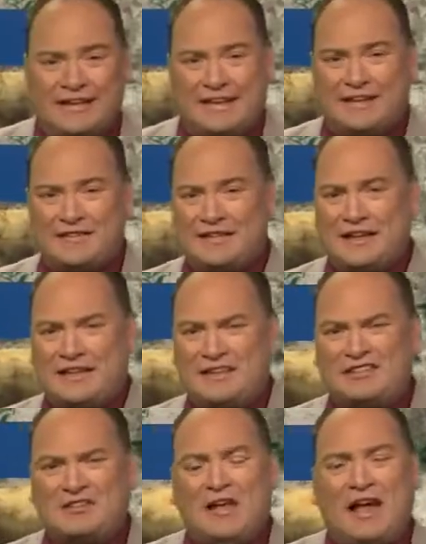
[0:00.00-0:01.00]
as uh,
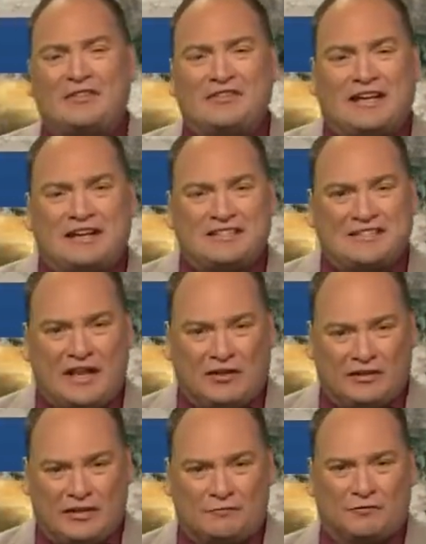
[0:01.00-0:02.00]
these clouds kind of
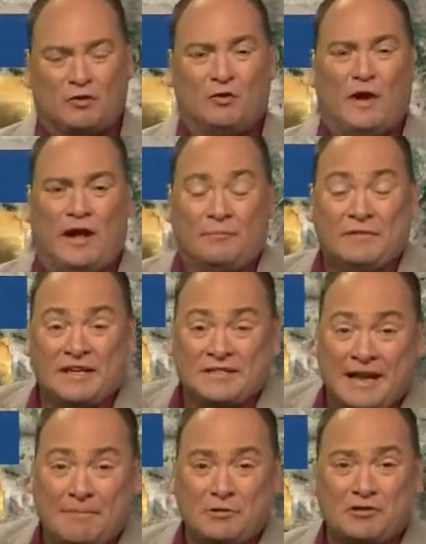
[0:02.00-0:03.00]
settle in for a while.
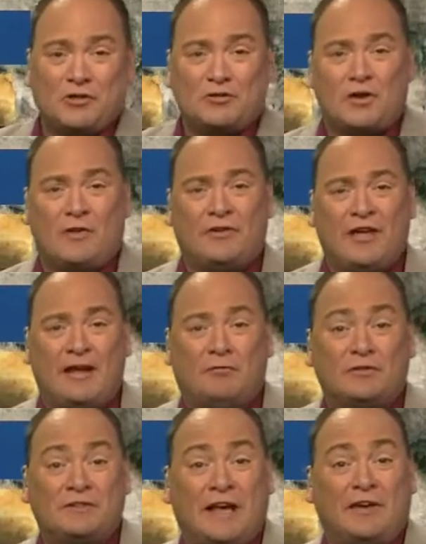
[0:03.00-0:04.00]
Temperatures overnight
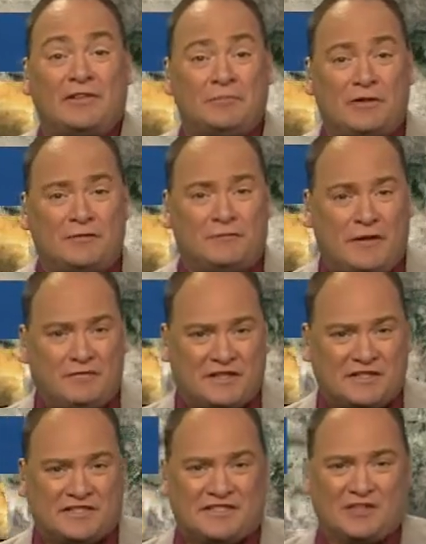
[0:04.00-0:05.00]
were down in the mid
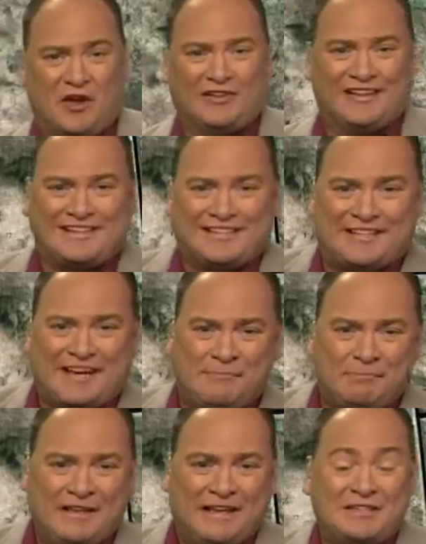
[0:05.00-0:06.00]
50s in Salt Lake City.
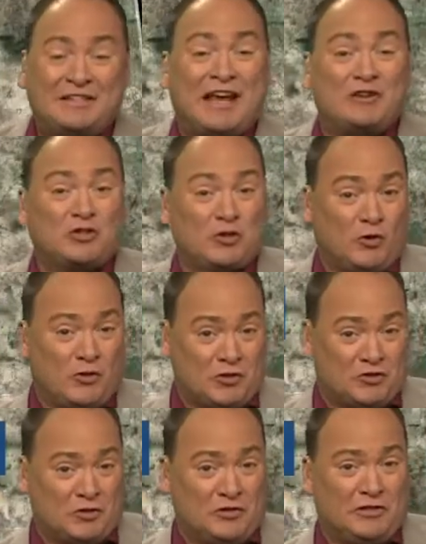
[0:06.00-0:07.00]
St.
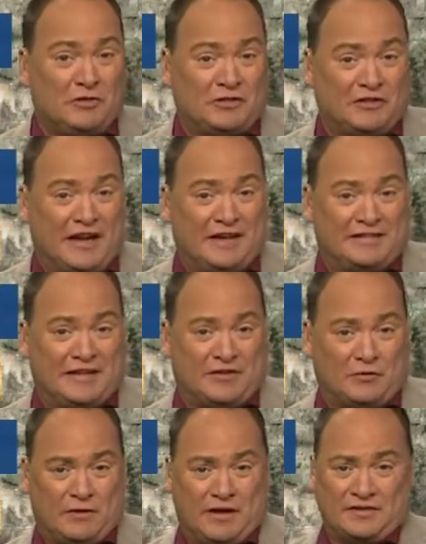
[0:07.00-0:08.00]
George, your low tonight down
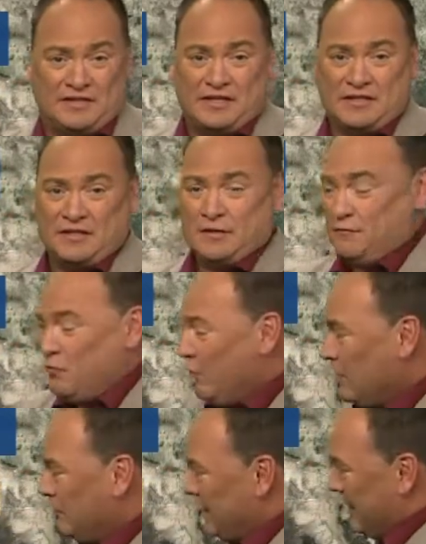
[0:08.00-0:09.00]
to around
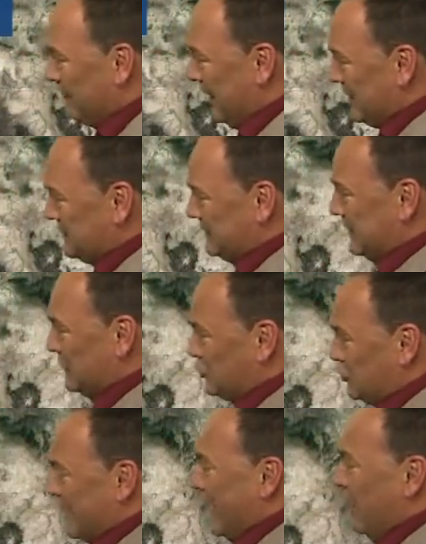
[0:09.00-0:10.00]
64. We have isolated
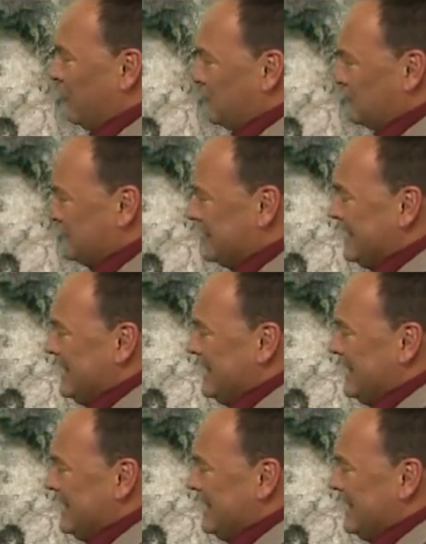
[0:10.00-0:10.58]
showers and